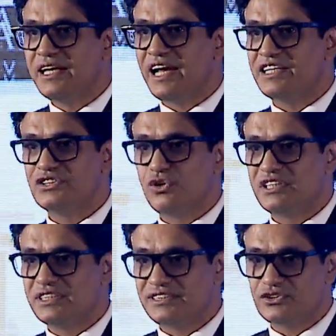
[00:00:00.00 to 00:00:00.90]
and it's not
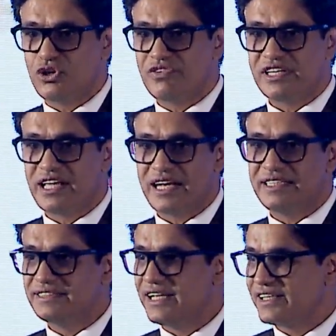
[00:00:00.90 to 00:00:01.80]
just the sovereign
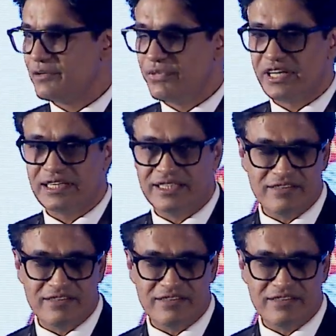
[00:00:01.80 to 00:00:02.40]
guarantees that can bring in the